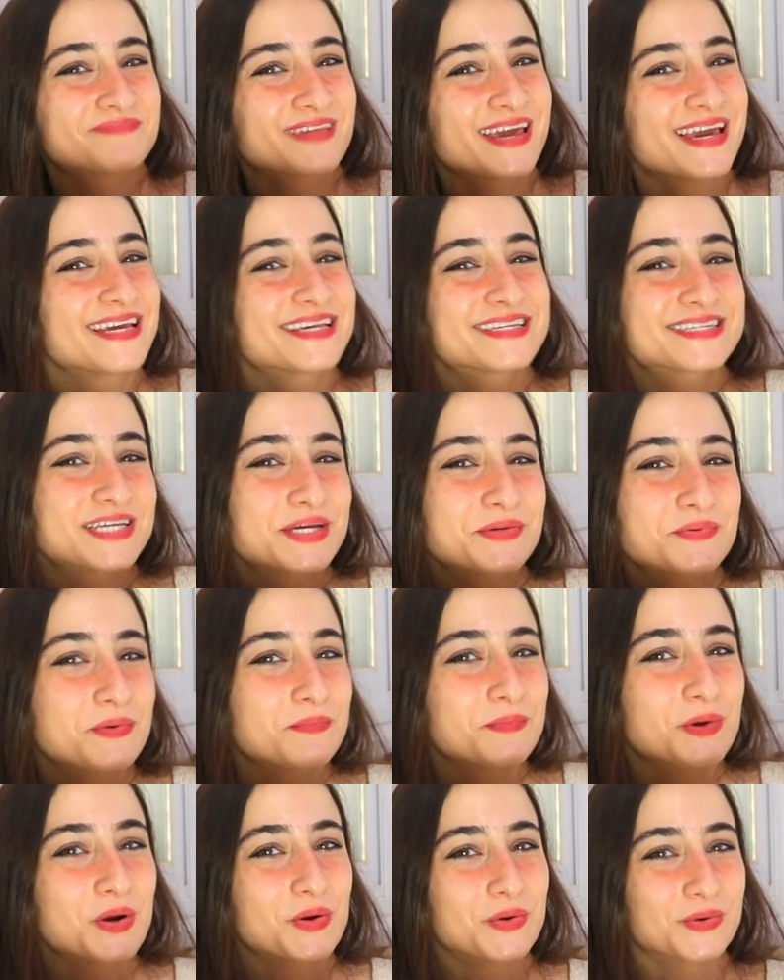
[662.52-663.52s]
AC
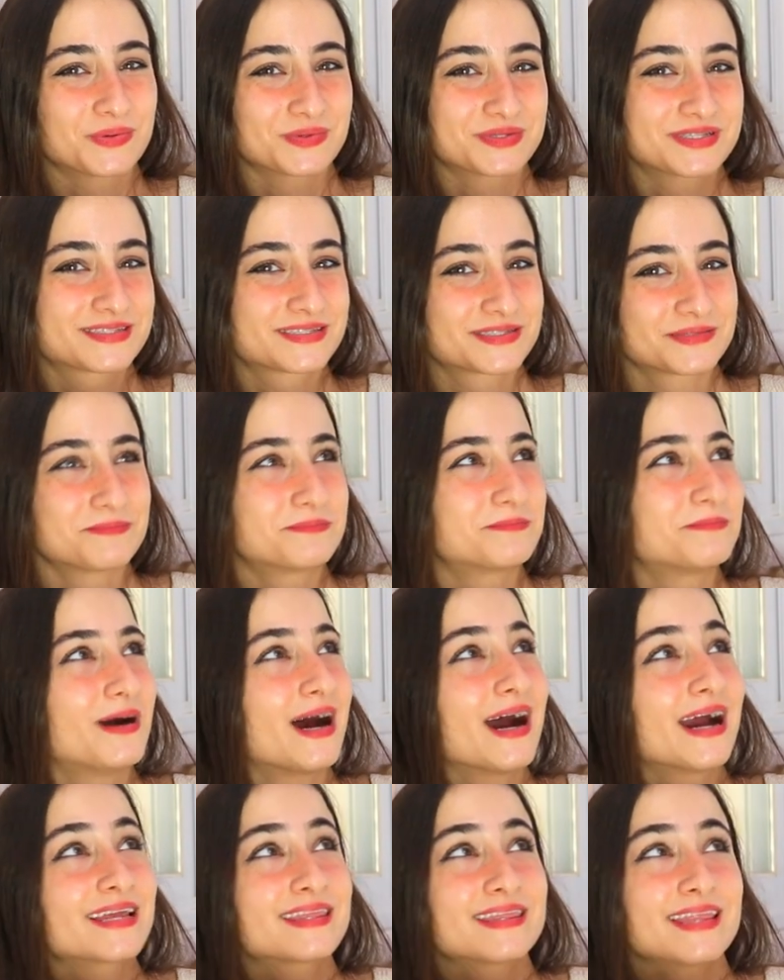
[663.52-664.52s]
remotes,
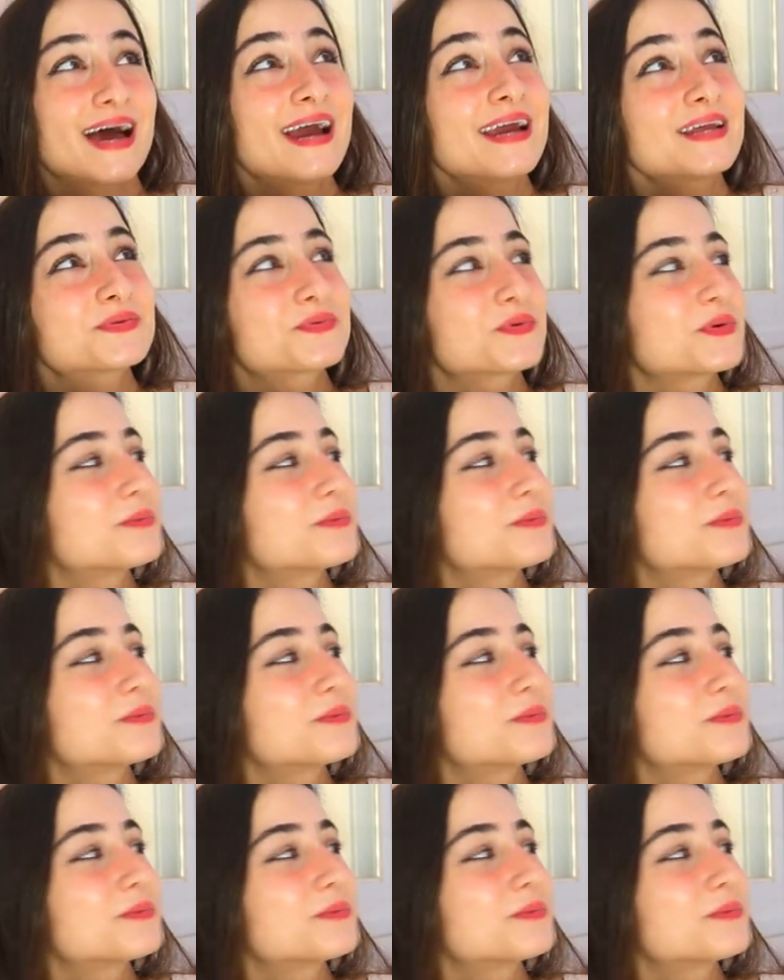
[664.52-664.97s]
my light